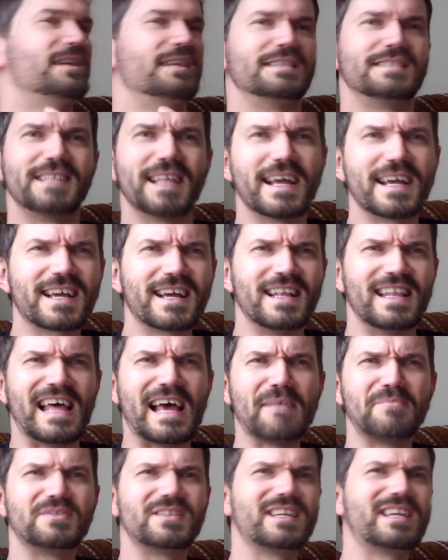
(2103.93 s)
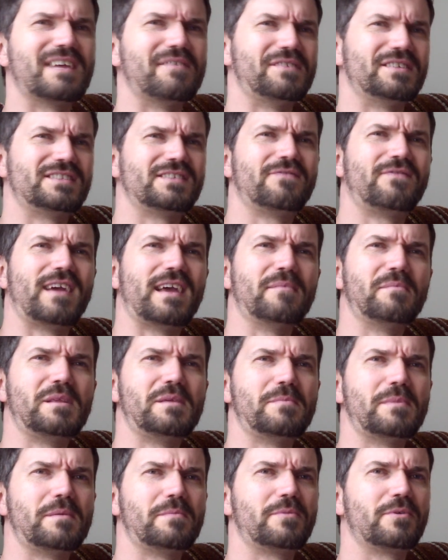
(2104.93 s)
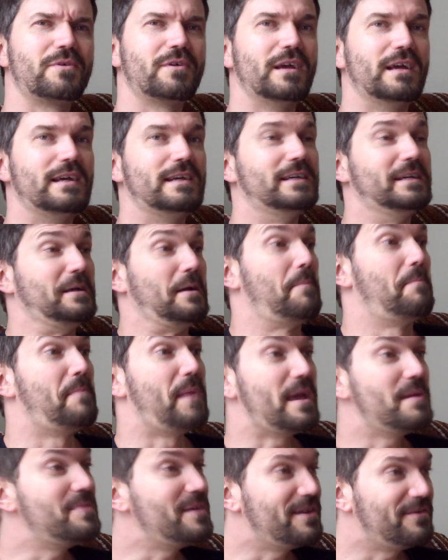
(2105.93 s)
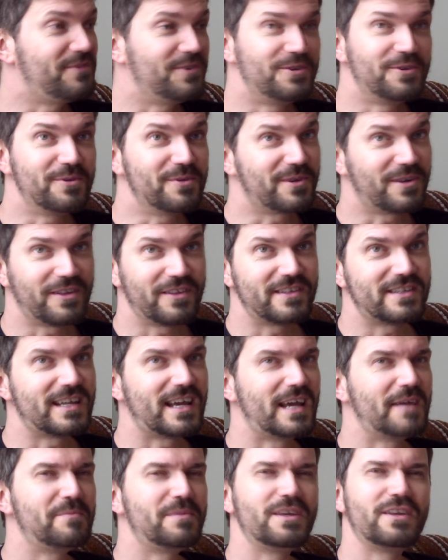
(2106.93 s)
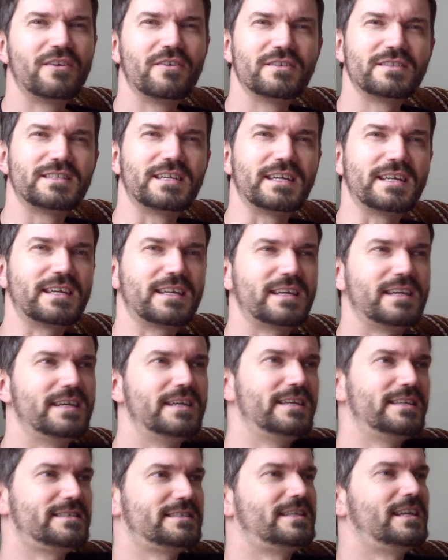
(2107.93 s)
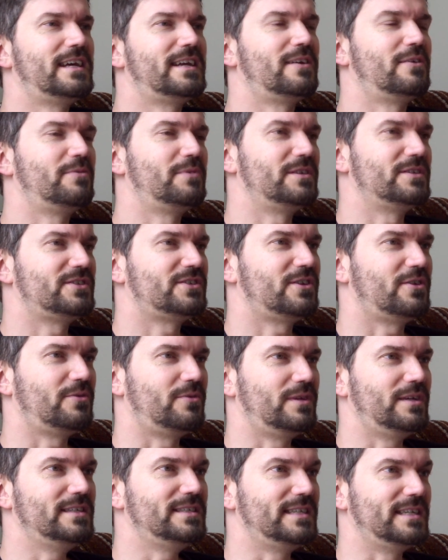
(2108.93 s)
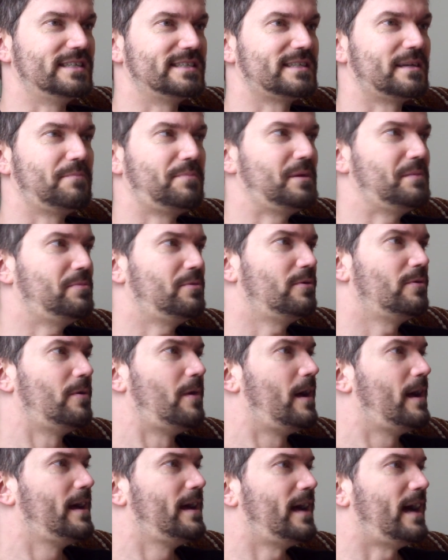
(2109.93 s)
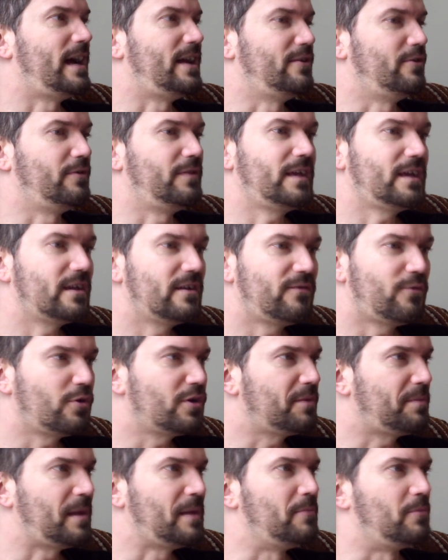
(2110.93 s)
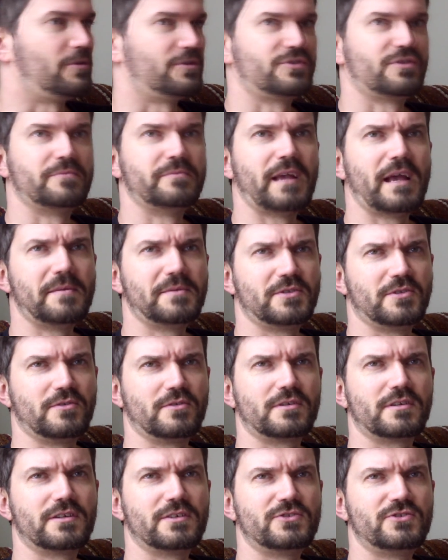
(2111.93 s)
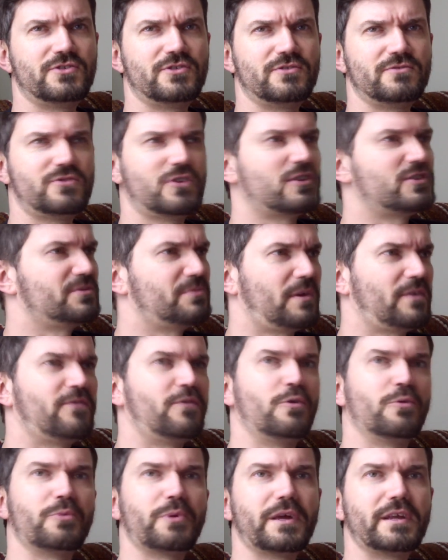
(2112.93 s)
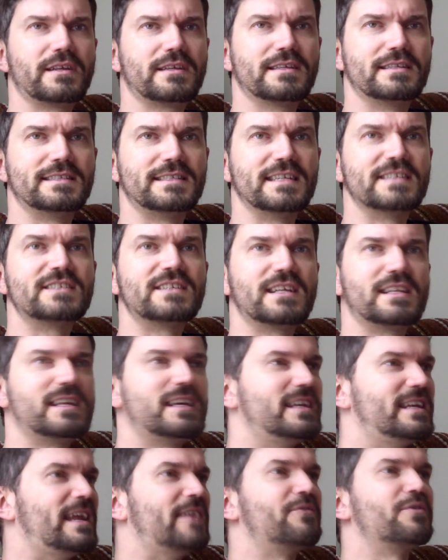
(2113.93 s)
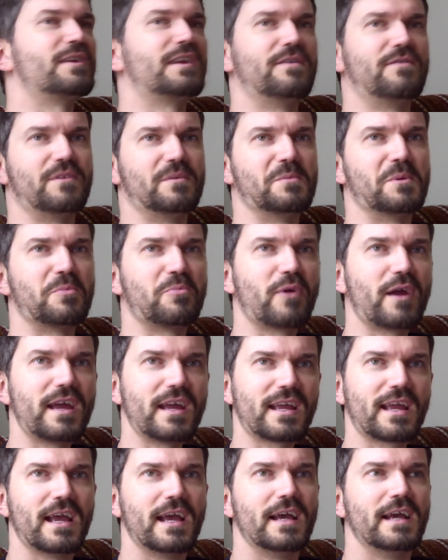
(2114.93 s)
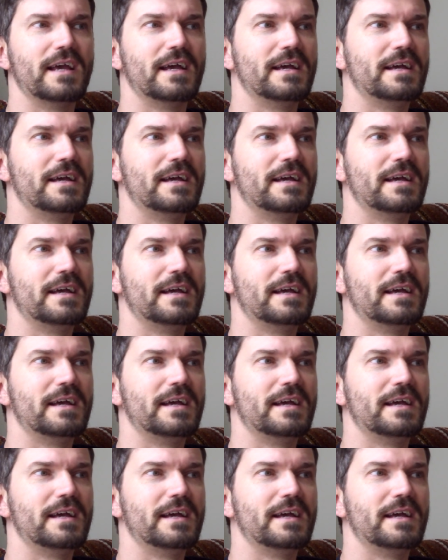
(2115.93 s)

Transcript: And is that collapsing if it's a family member? Maybe if you do it all the time. But, it's like, it's not always so easy. And some people, I know they can afford to pay more, so I'm absolutely going to charge my full rate consistently and never give them a break.